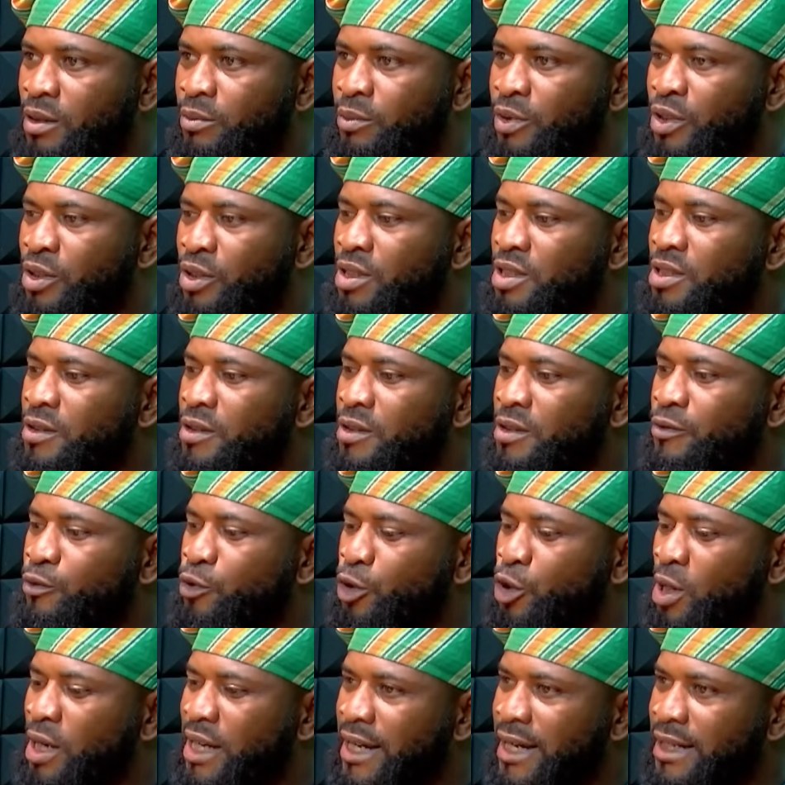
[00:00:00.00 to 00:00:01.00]
Because if we
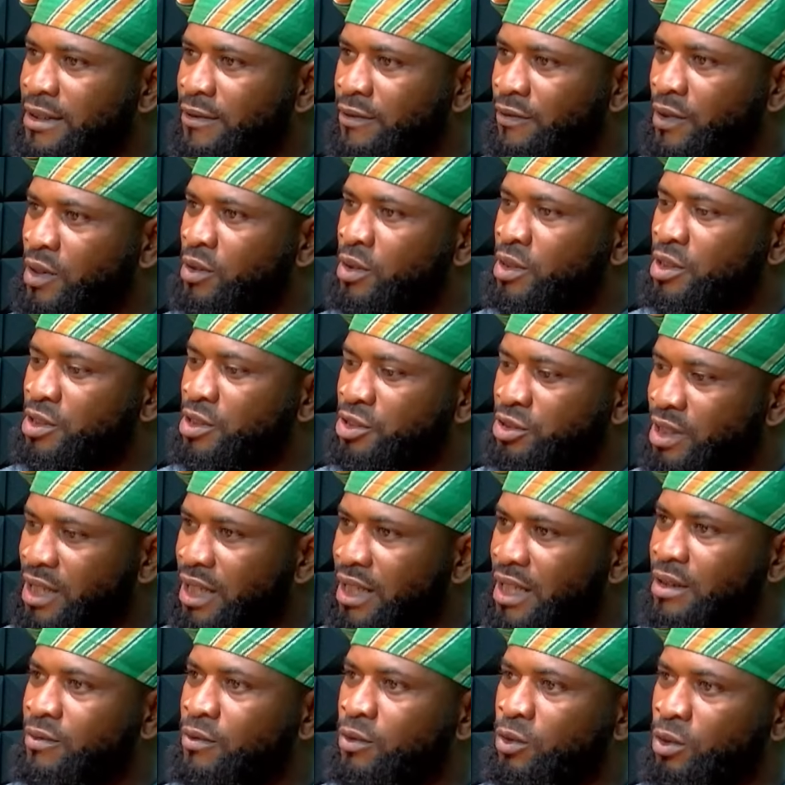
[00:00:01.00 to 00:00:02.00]
don't get the
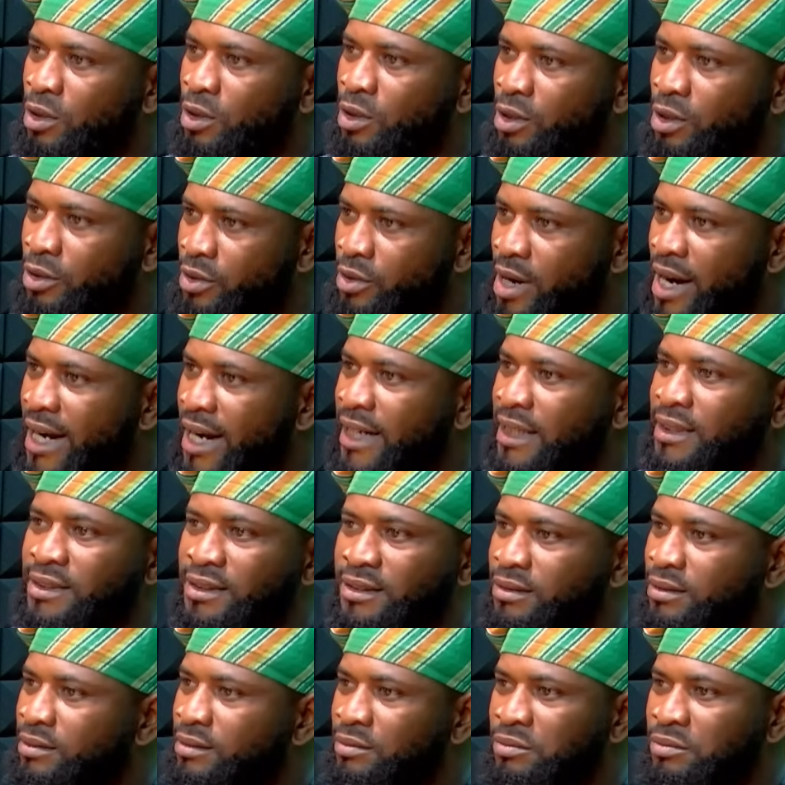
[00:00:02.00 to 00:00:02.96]
foundational level right,